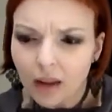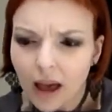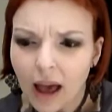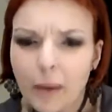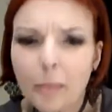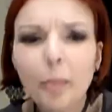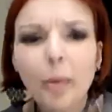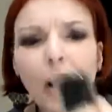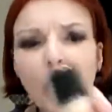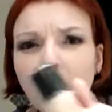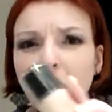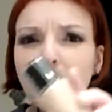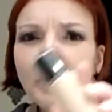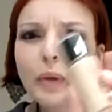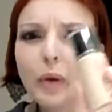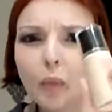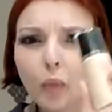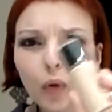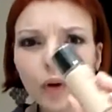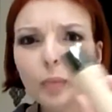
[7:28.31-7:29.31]
I
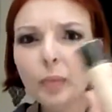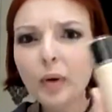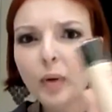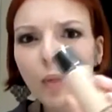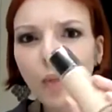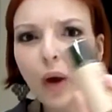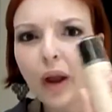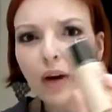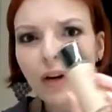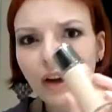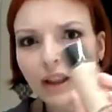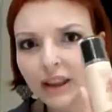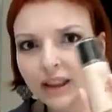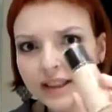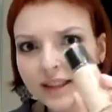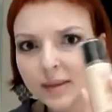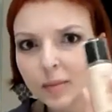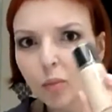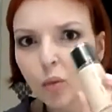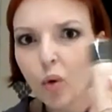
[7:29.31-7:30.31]
probably will be wearing
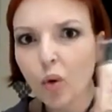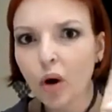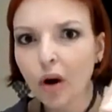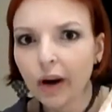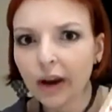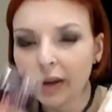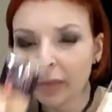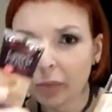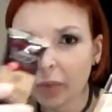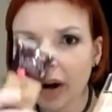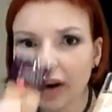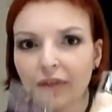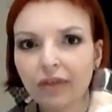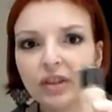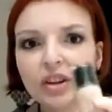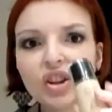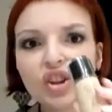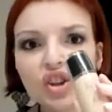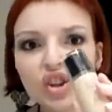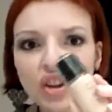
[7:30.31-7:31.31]
this more in
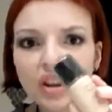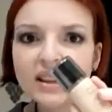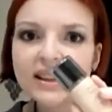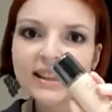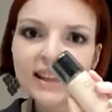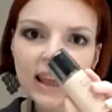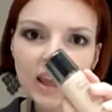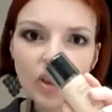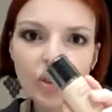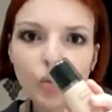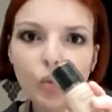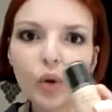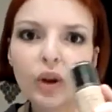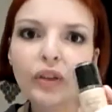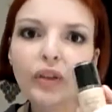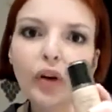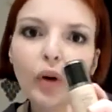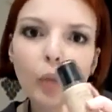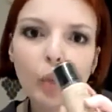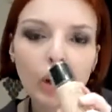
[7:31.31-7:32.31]
preference to this in the
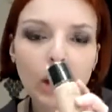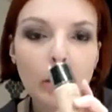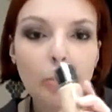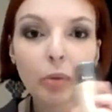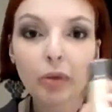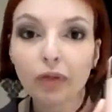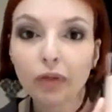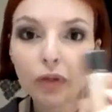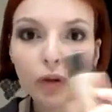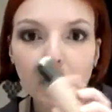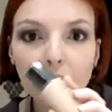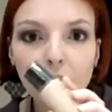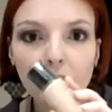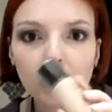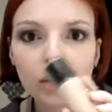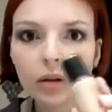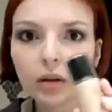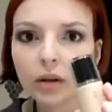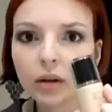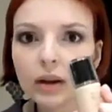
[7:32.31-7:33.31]
winter when I
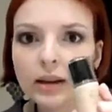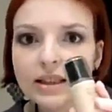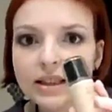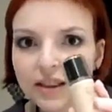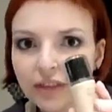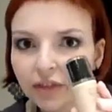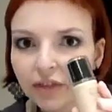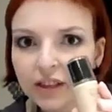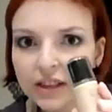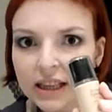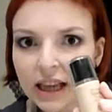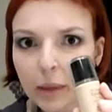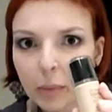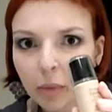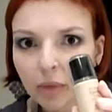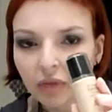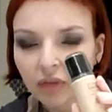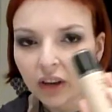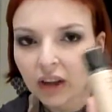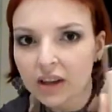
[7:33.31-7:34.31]
prefer a different type
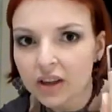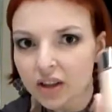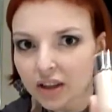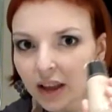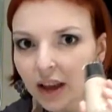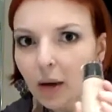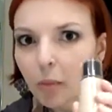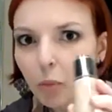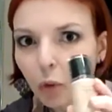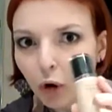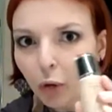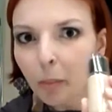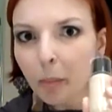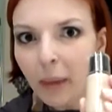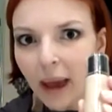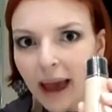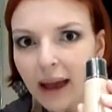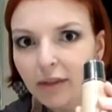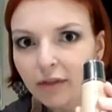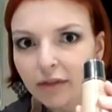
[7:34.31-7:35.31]
of finish, like a more
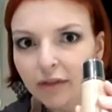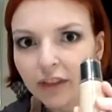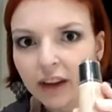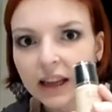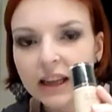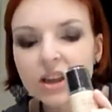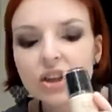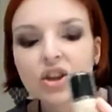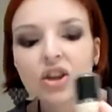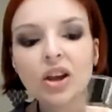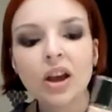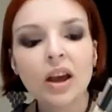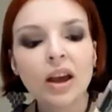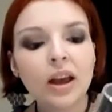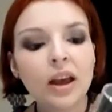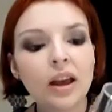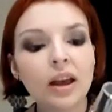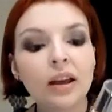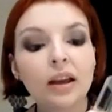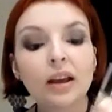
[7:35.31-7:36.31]
matte finish.
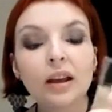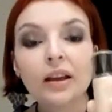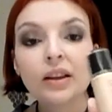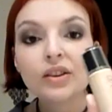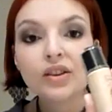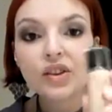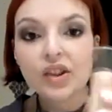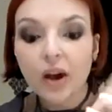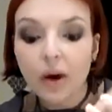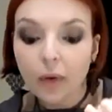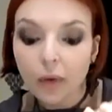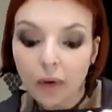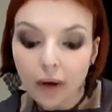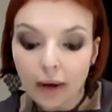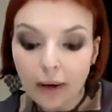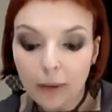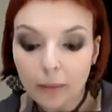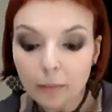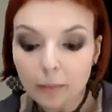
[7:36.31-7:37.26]
So